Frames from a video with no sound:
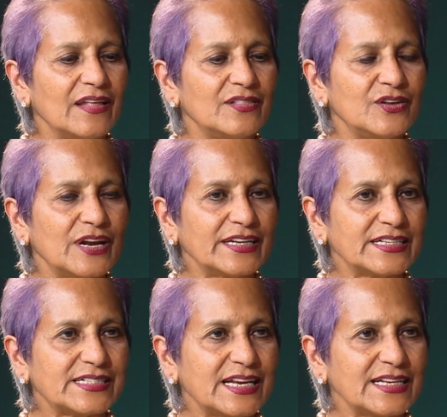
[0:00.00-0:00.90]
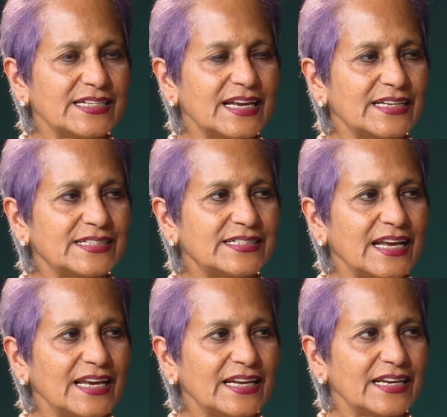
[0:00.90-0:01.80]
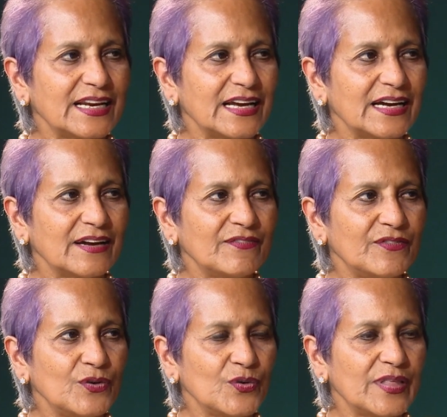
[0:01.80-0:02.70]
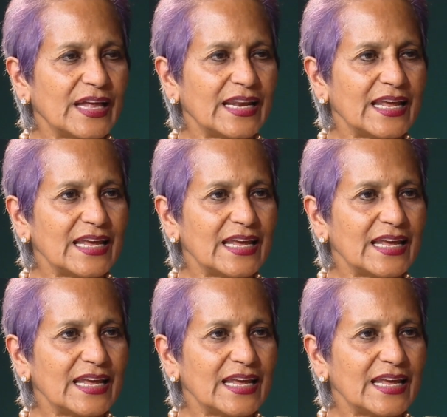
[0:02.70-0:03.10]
the United States has taken a view that